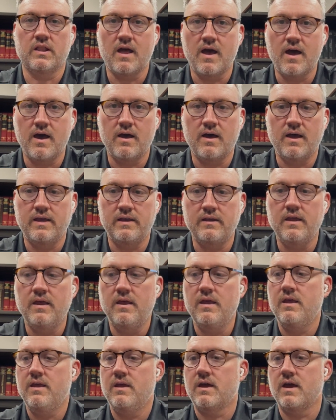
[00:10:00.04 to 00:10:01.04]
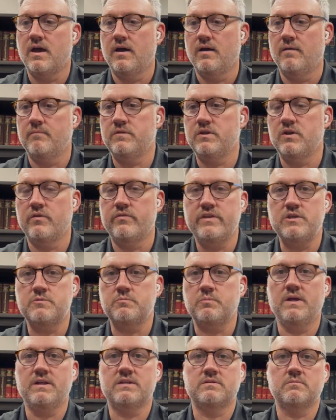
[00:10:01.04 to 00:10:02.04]
line. These
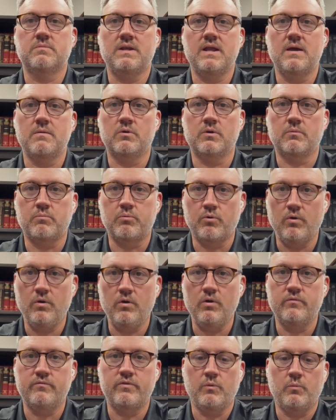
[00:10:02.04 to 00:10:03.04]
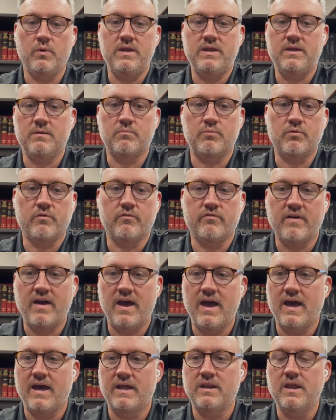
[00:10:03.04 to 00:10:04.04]
plants have been able to prove that we can
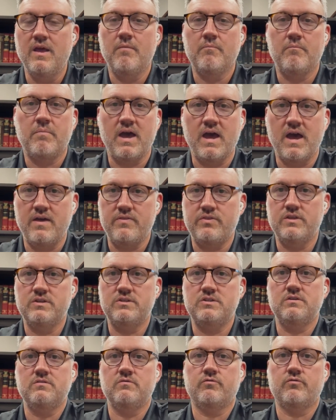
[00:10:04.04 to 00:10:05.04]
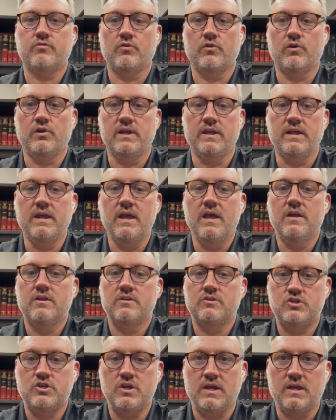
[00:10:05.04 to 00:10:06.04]
provide pathogen-free
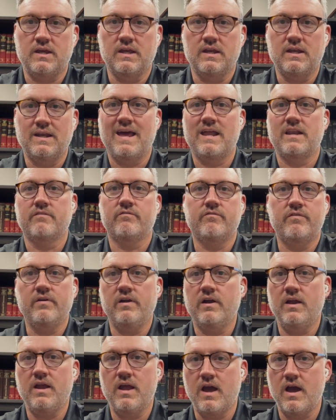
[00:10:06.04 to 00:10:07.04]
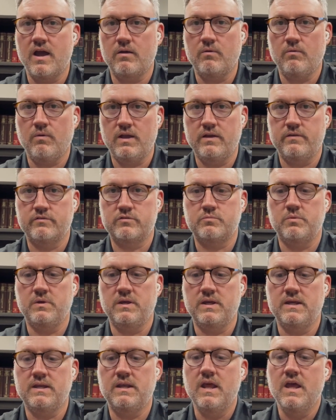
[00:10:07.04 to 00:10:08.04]
chicken at a very high rate of
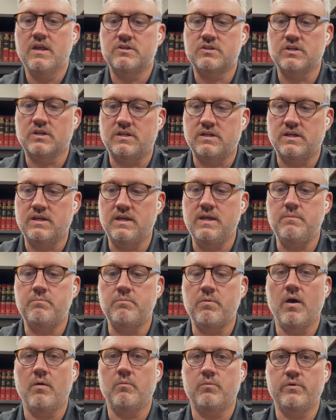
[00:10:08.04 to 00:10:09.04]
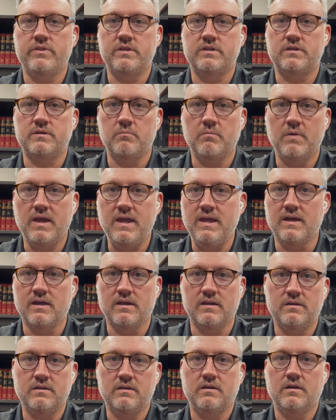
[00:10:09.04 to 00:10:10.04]
speed to keep up with the
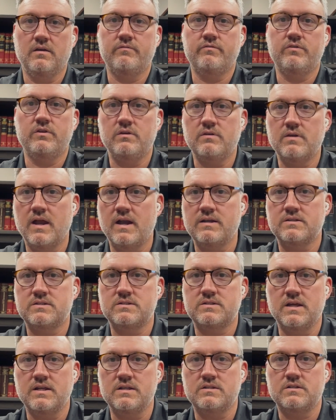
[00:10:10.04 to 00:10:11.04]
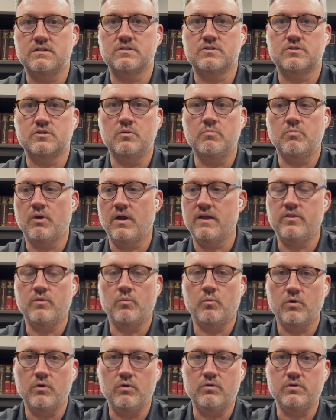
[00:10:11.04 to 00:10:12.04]
demand of the United States consumer and
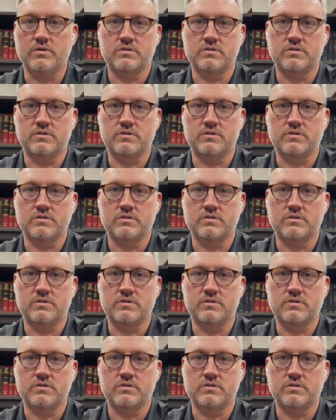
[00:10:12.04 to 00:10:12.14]
the world